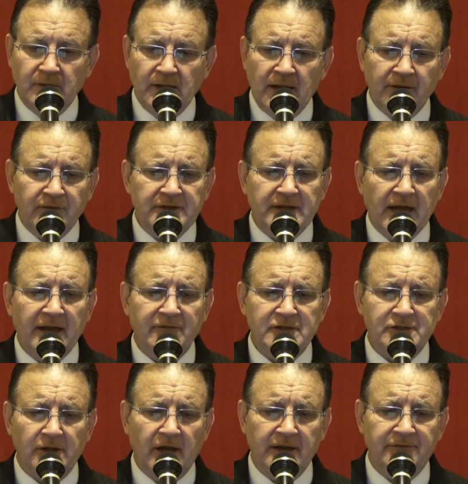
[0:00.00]
Every day of
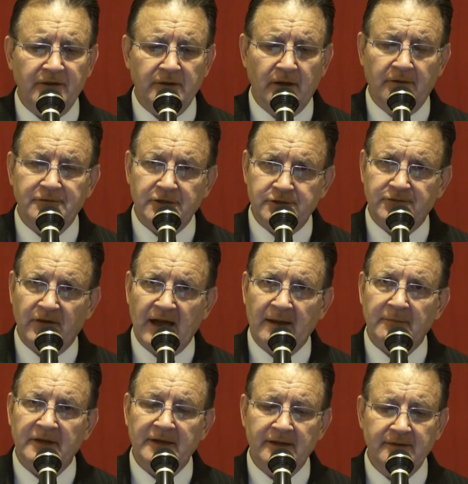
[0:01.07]
his life, he loved his
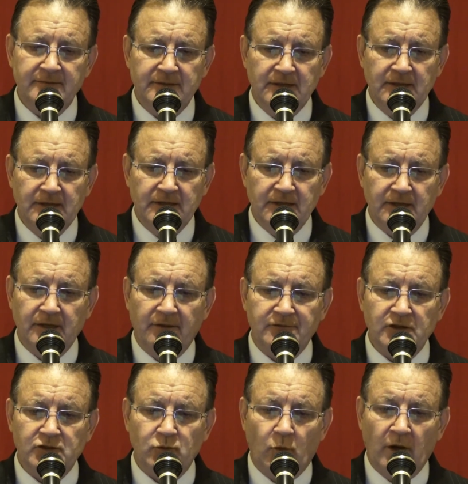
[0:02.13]
family, he loved
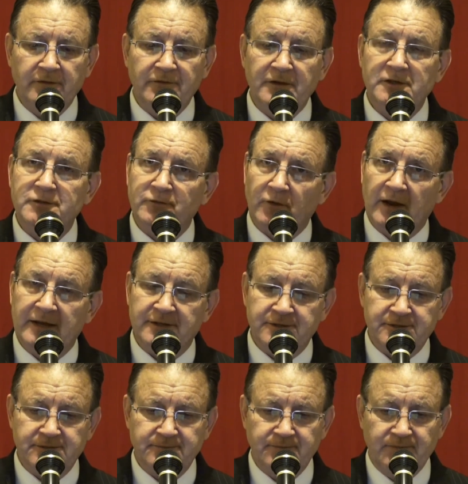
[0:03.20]
his wife and his
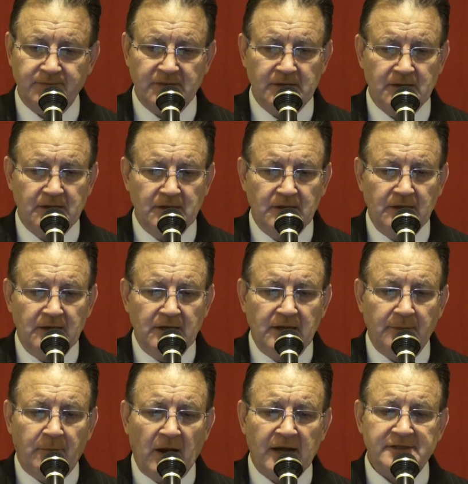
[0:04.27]
friends.
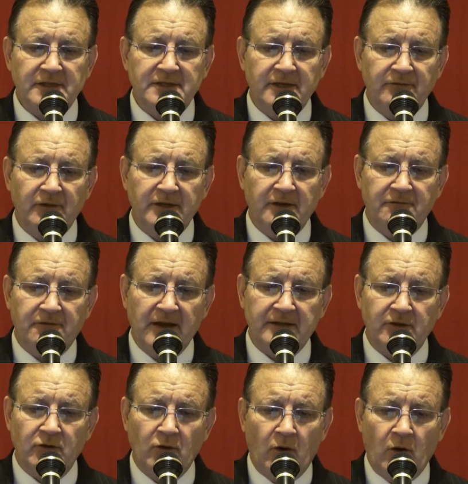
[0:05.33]
He positively
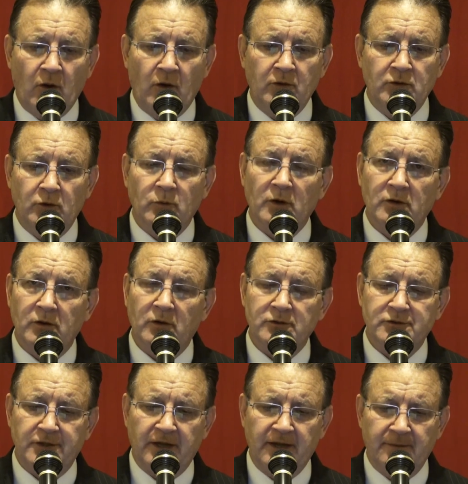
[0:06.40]
affected all who were
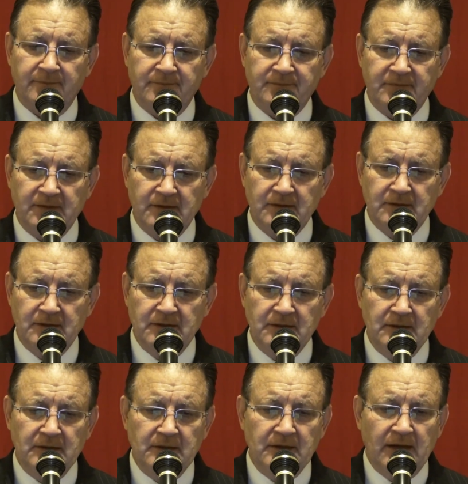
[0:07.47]
close to him.
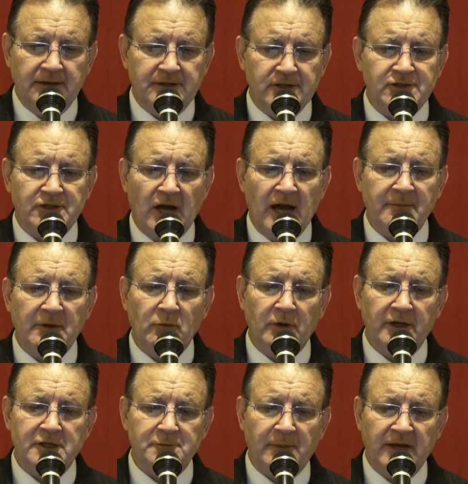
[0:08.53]
At this time, he would
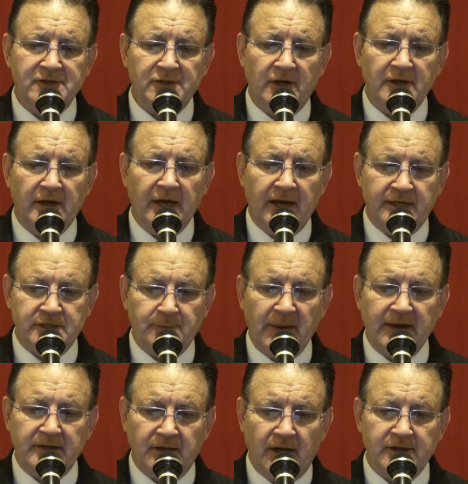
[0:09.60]

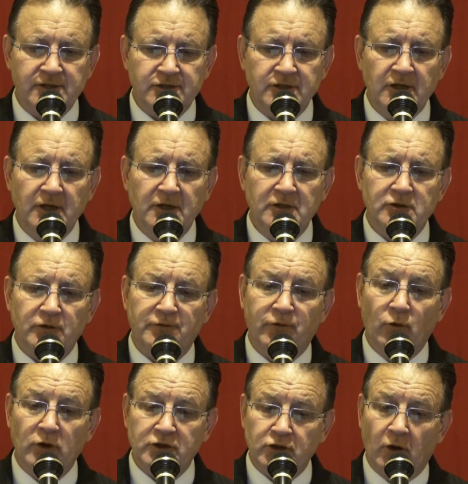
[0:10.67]
expect us to
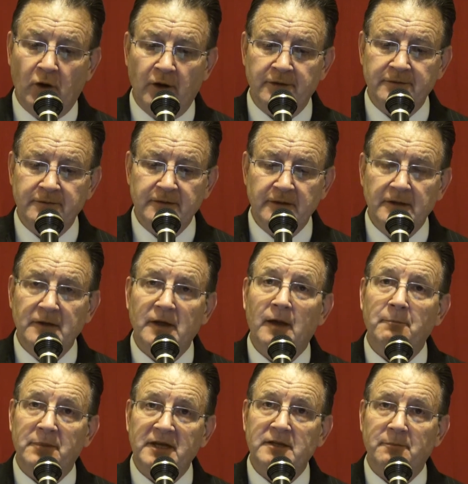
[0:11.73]
forge on
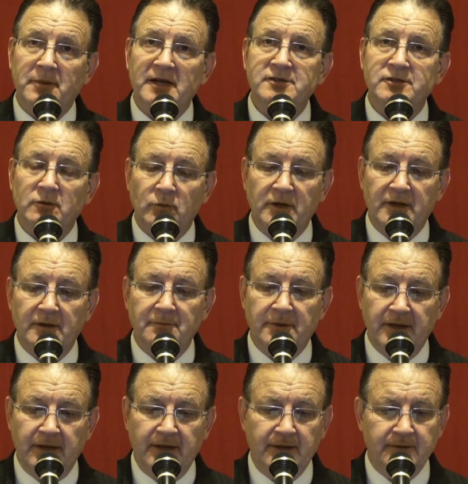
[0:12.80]
and be the best that we can
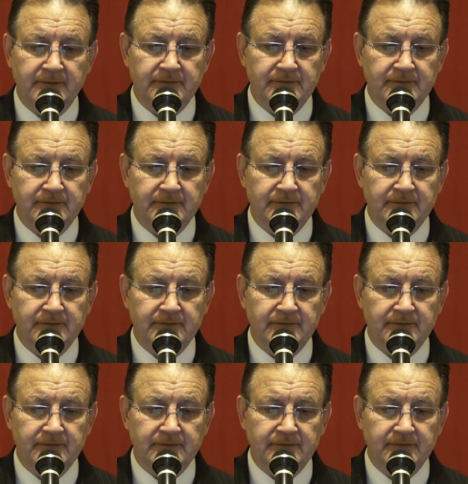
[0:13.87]
be,